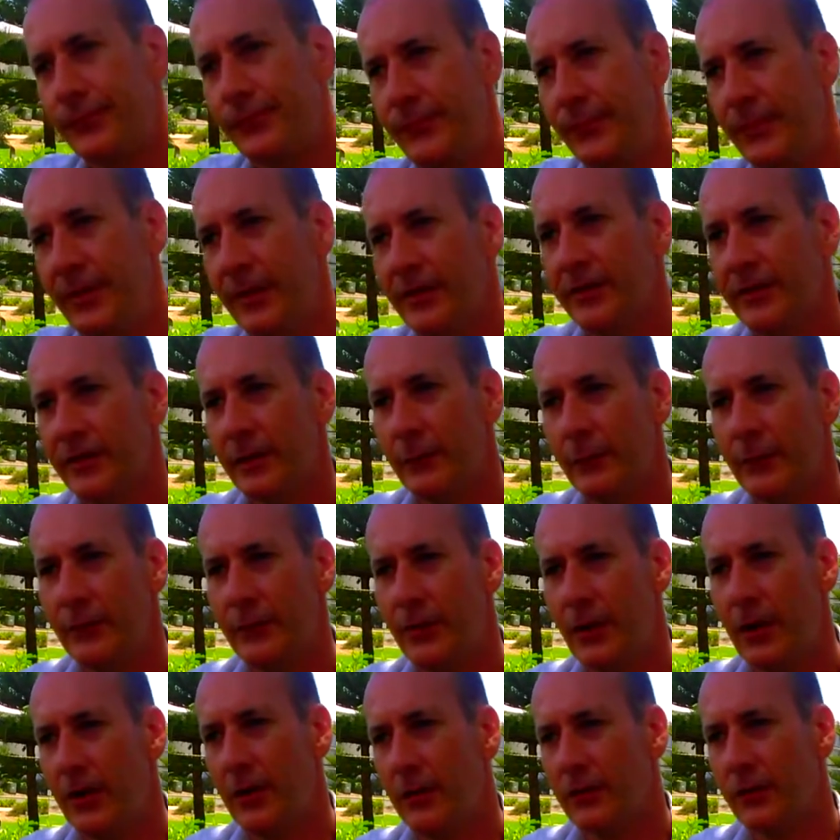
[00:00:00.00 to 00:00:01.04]
So we
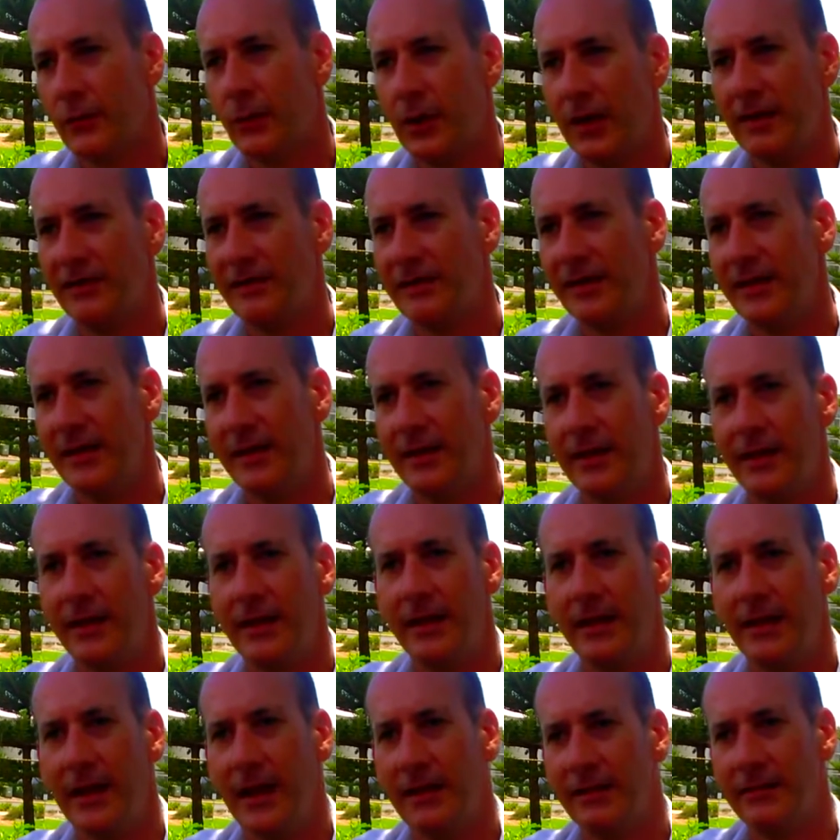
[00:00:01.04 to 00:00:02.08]
try not to waste anything
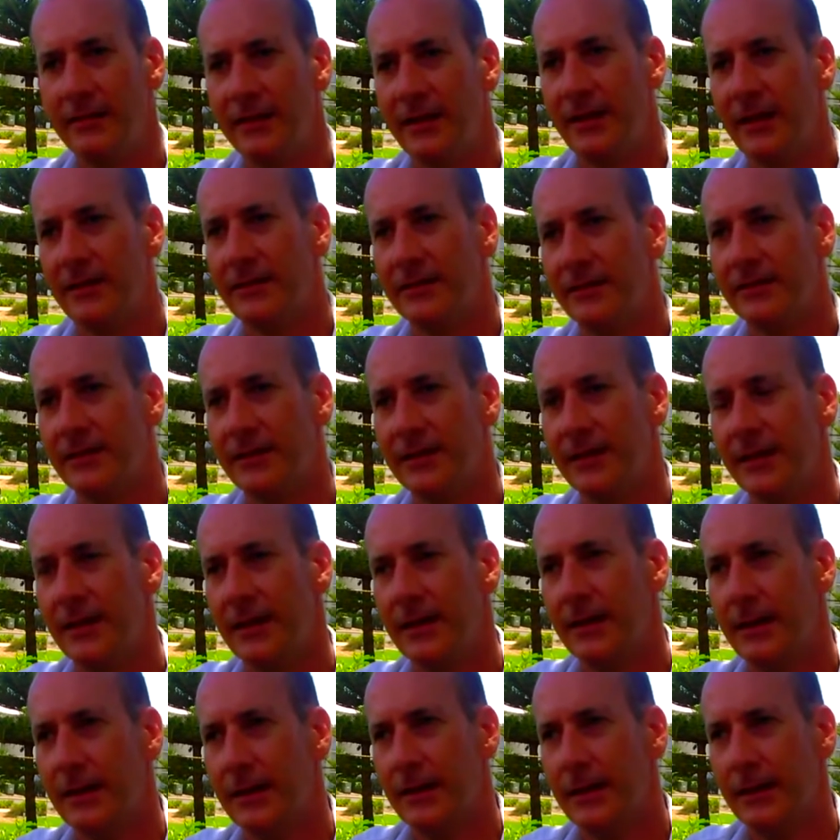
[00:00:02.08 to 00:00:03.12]
in that sense.
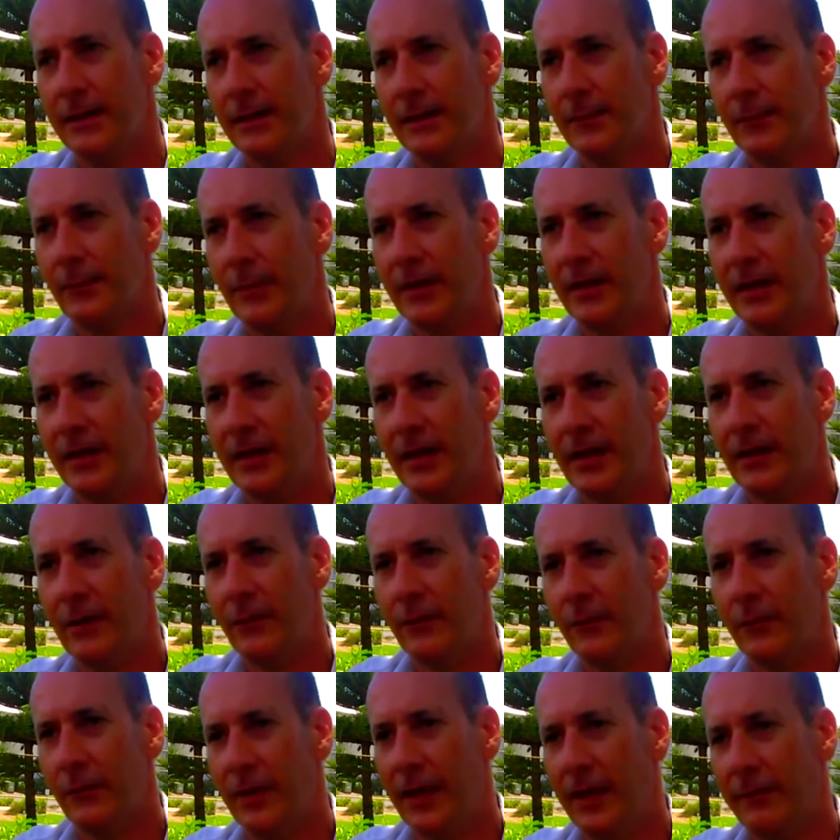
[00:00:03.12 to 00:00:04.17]
But yeah,
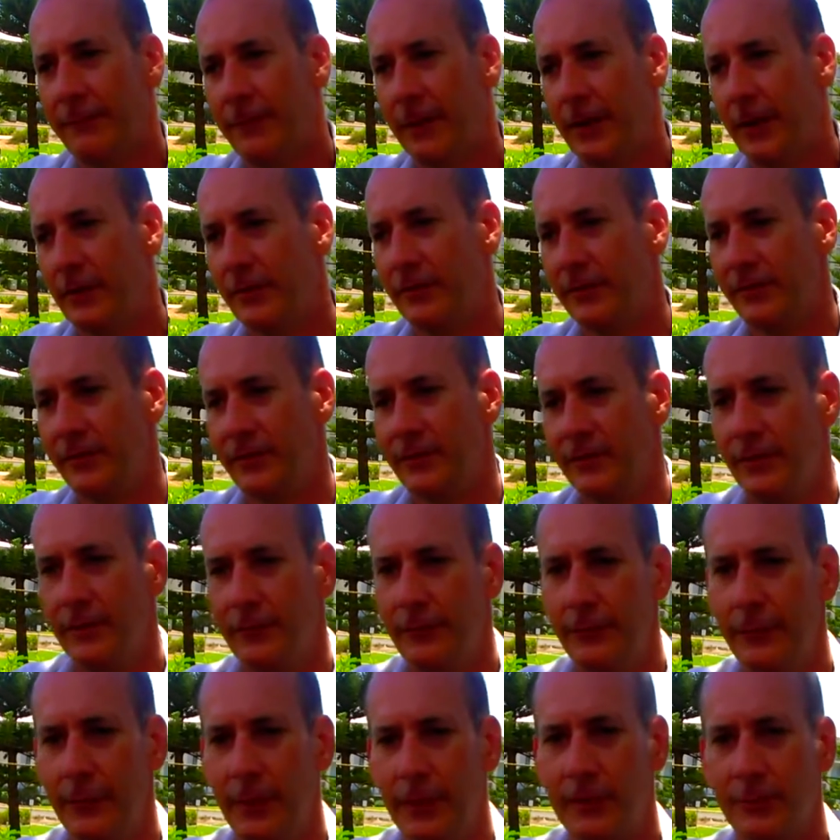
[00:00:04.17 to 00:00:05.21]
our focus is on
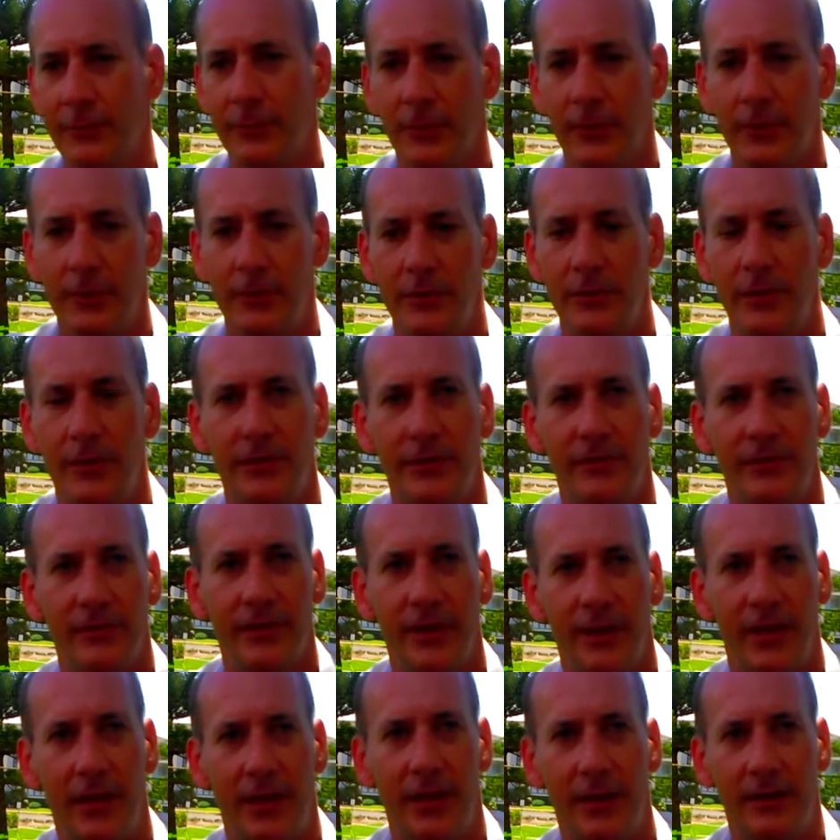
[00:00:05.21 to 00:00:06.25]
fresh produce,
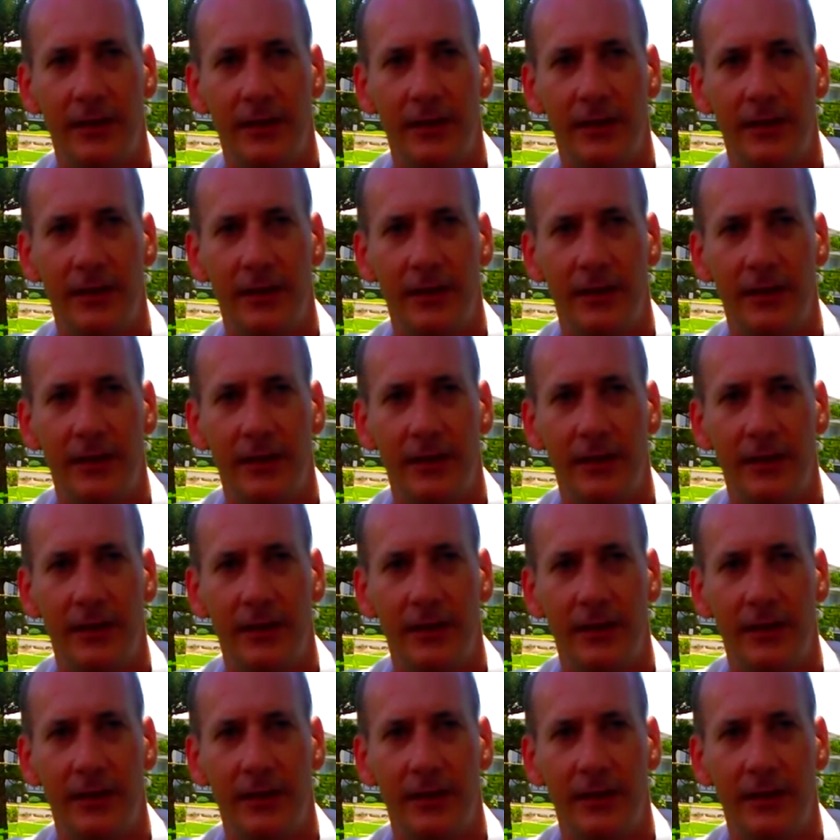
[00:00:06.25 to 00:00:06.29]
so